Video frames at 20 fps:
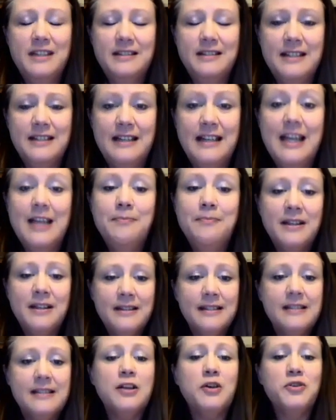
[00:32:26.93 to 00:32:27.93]
keeping the
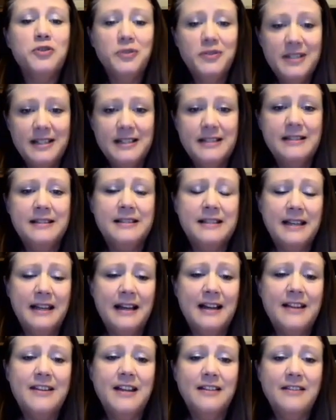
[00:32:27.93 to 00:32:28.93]
social distancing. I
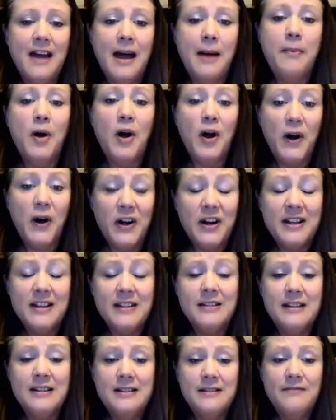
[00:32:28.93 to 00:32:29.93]
think that part
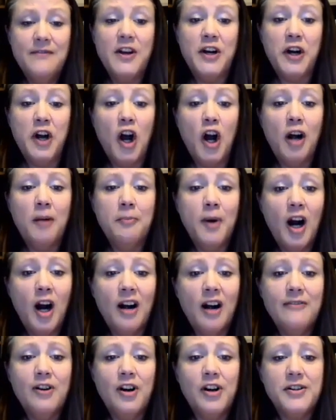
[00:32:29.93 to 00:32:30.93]
is a very hard part
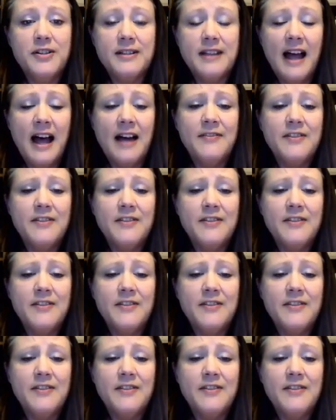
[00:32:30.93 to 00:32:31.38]
for our staff.